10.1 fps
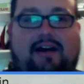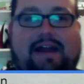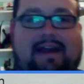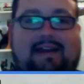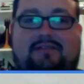
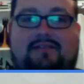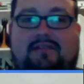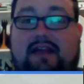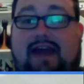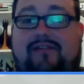and
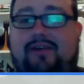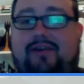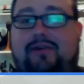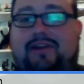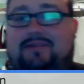having to
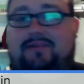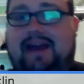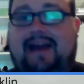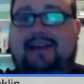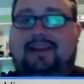go get some
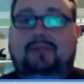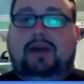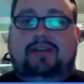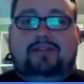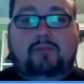catnip
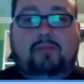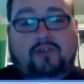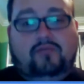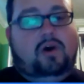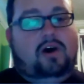at the
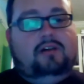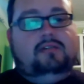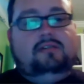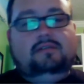Mart of Wall.